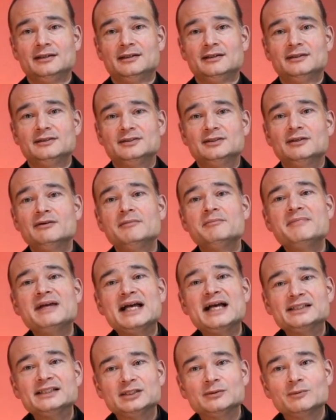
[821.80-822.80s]
So
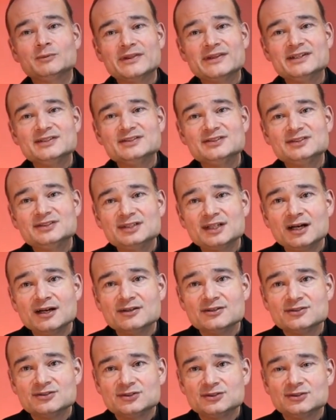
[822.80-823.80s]
imagine what this
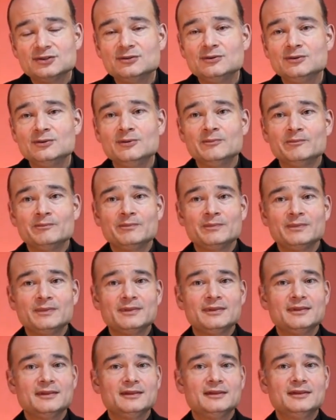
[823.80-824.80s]
does to
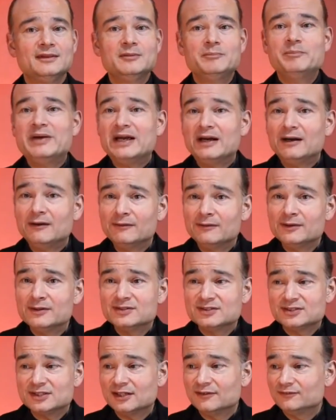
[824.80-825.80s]
the
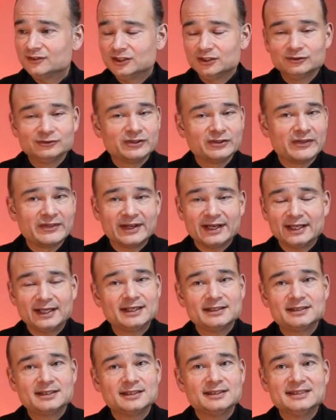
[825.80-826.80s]
parents of children that
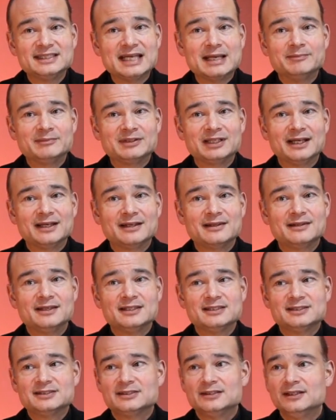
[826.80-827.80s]
get condemned like
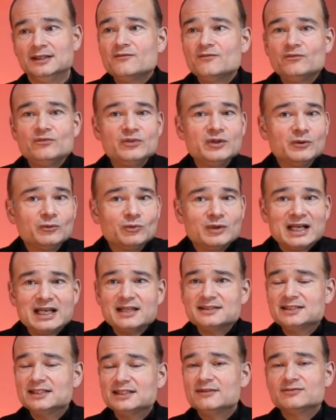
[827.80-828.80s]
this, the
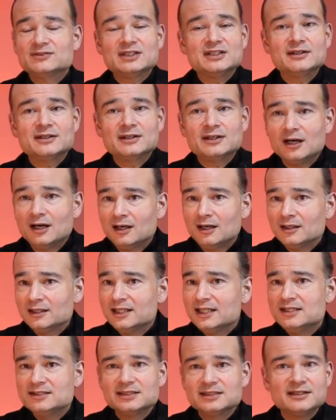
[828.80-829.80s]
relatives and the
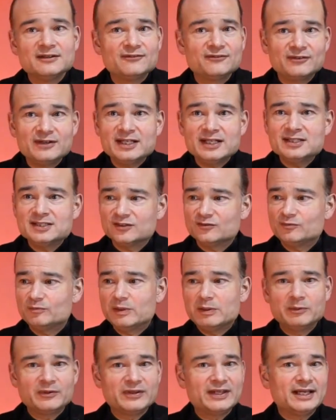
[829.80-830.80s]
colleagues and the friends of
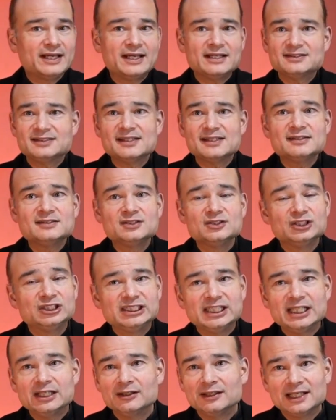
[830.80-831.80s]
people that get sent to
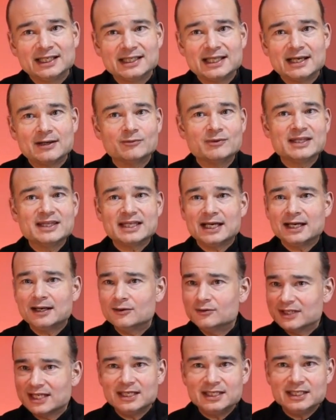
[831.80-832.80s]
jail like that
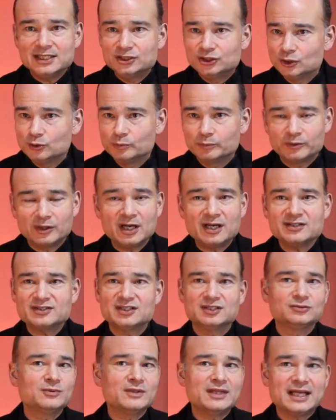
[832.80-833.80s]
without any due
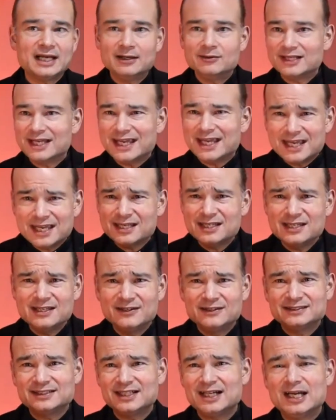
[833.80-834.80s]
process, without any
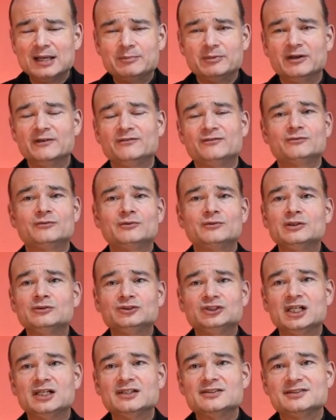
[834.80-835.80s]
type of real
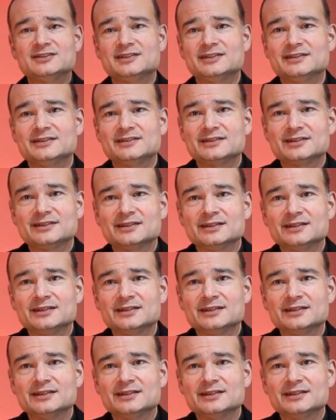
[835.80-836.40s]
justice.